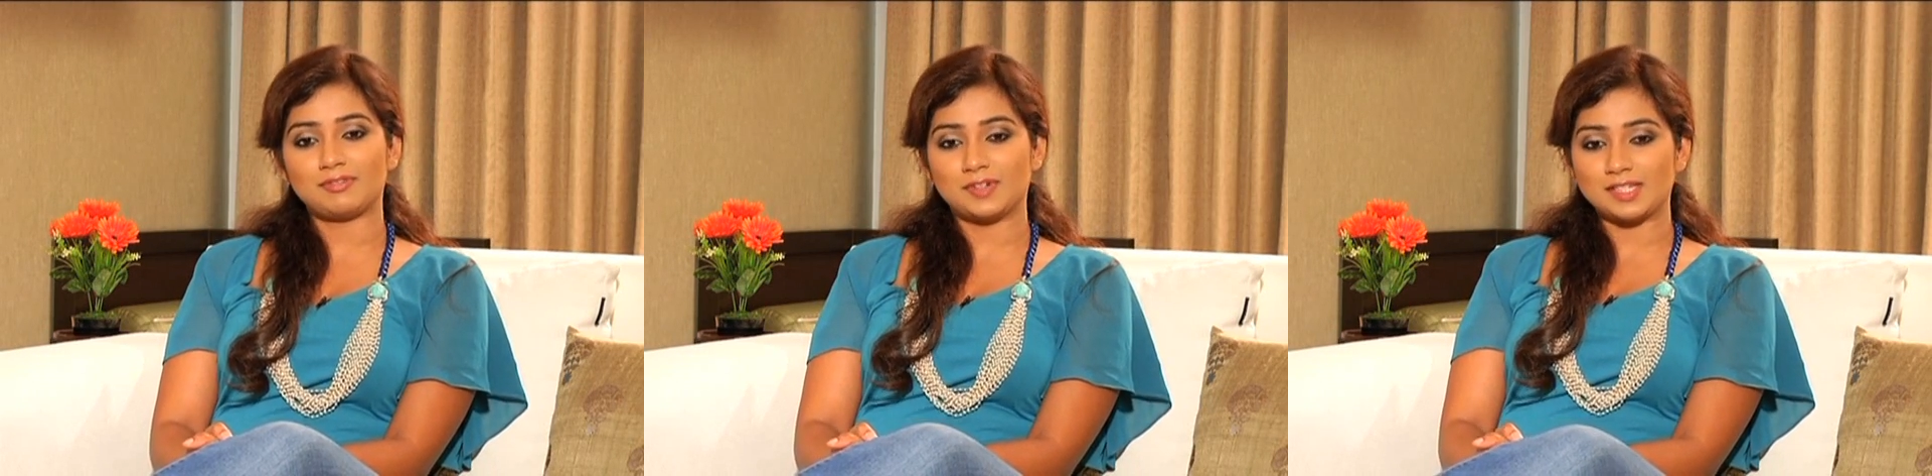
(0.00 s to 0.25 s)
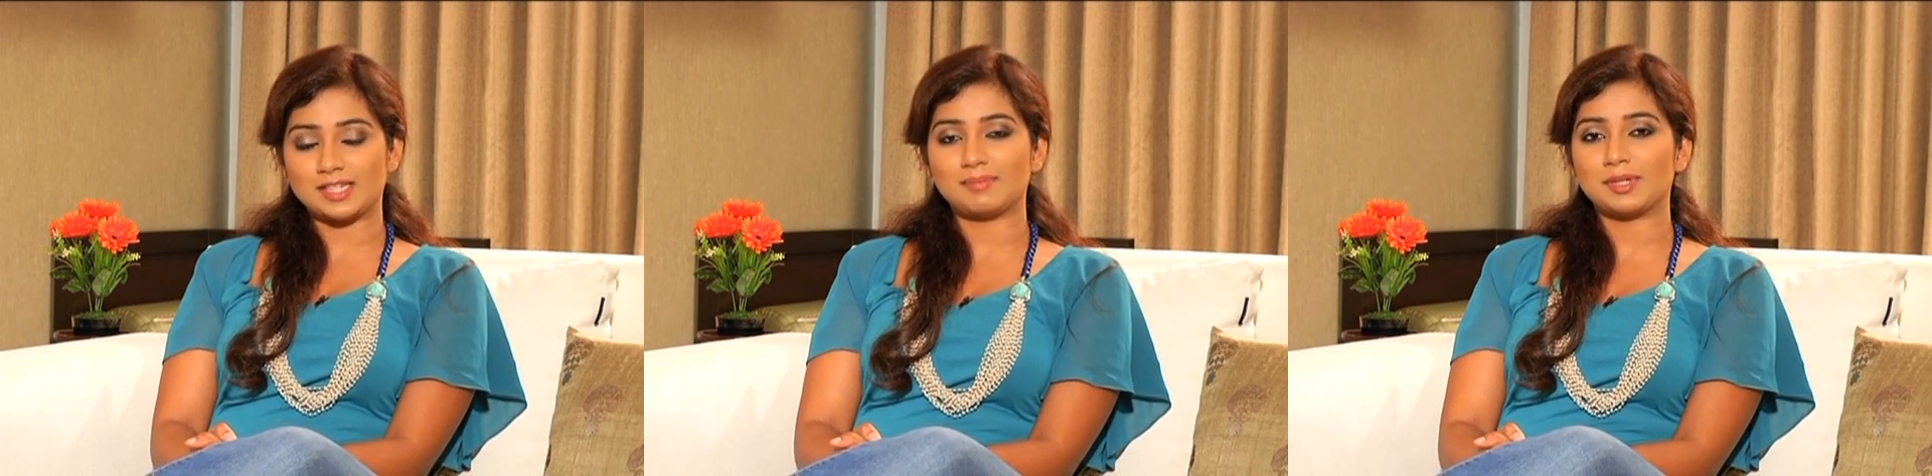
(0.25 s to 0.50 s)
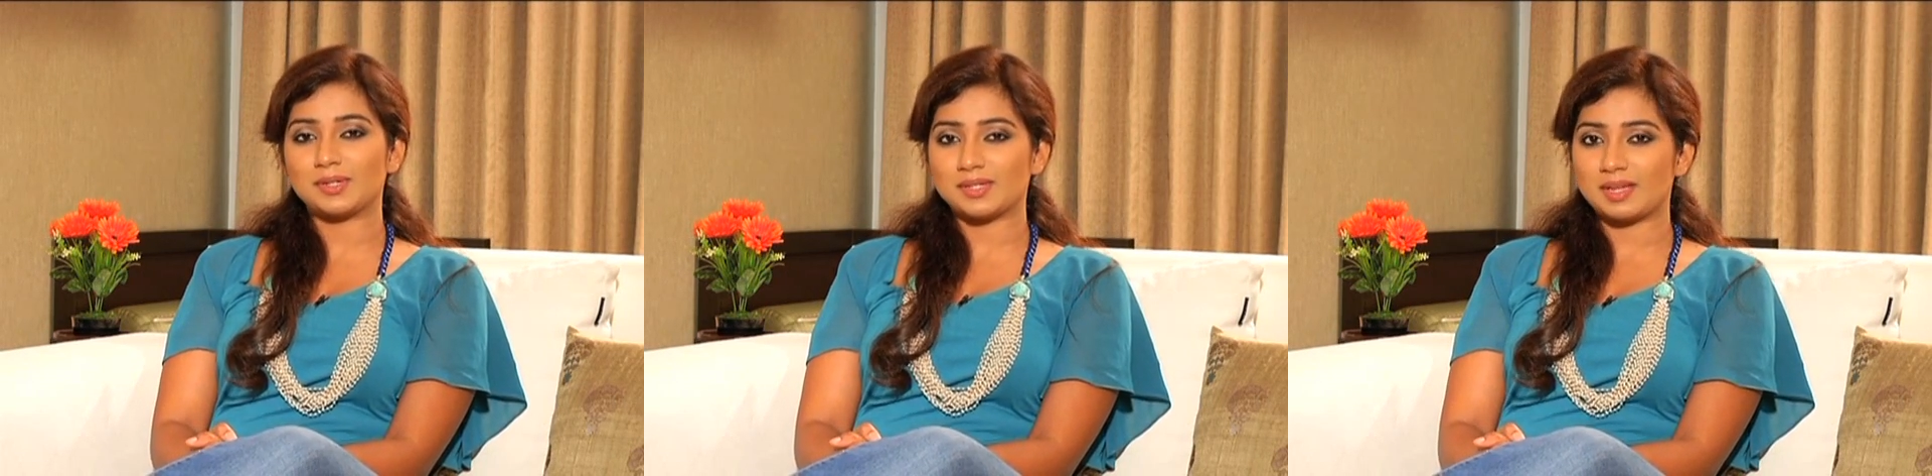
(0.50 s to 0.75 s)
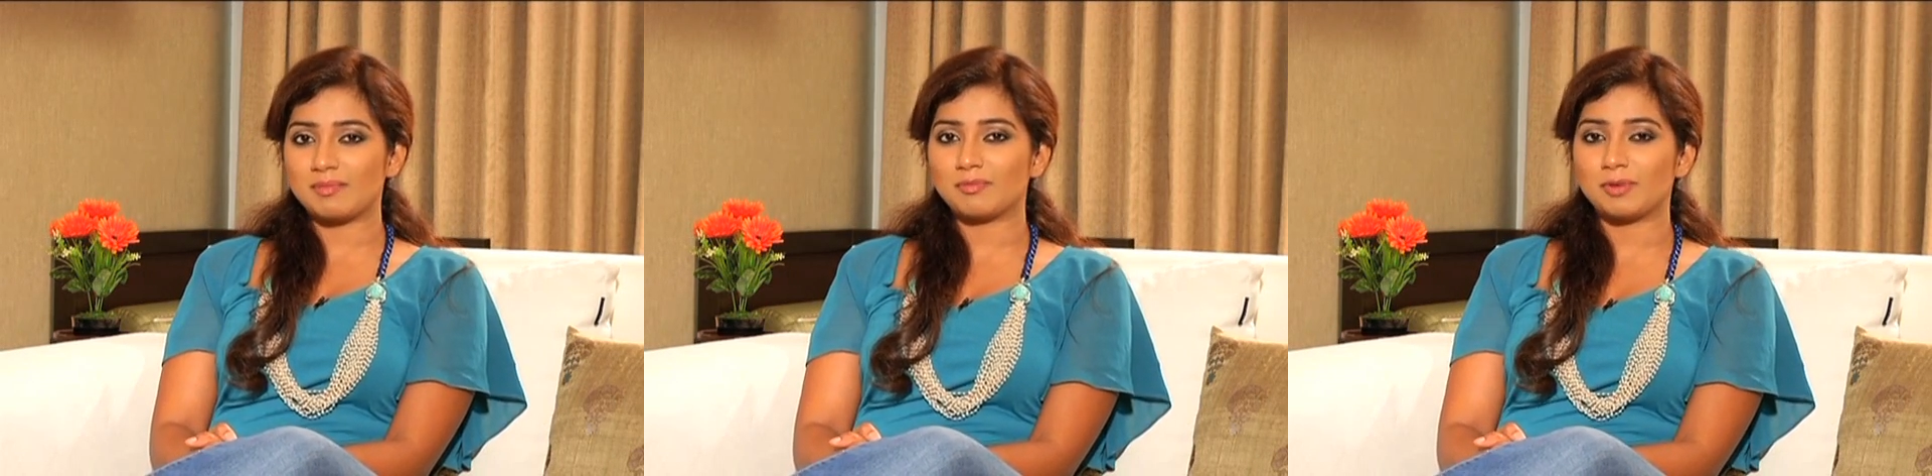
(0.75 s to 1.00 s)
firstly,
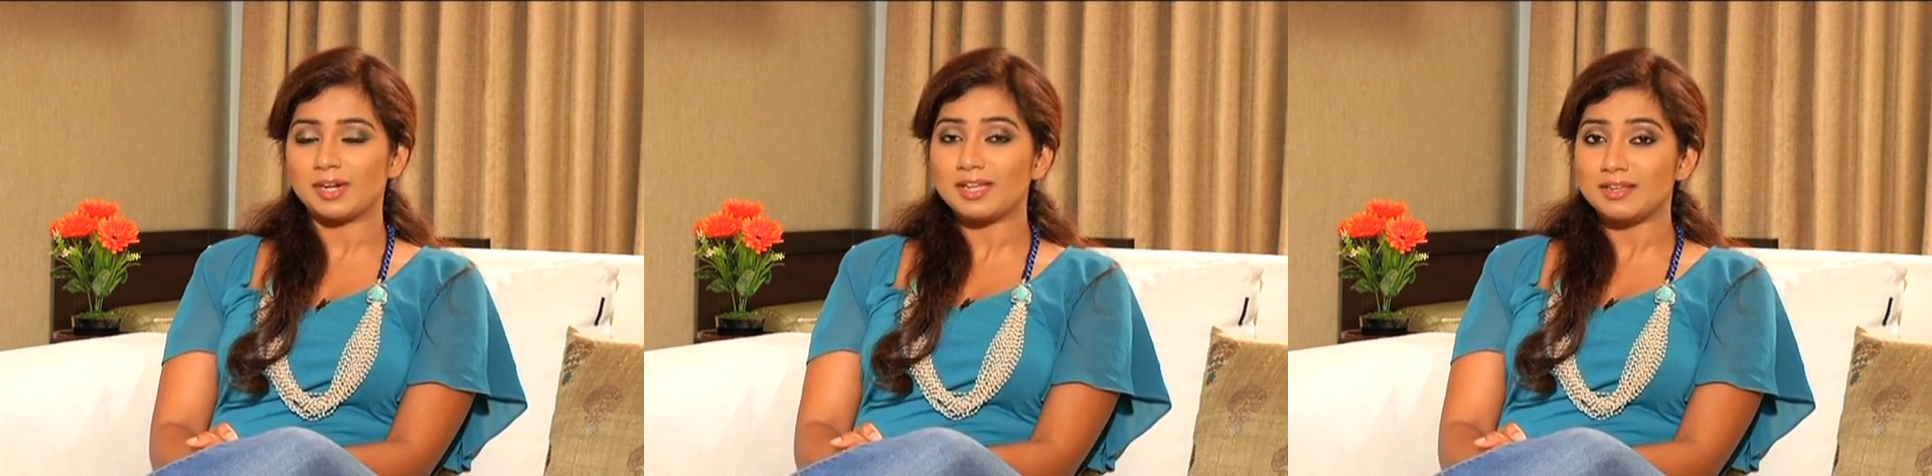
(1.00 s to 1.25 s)
because I'm very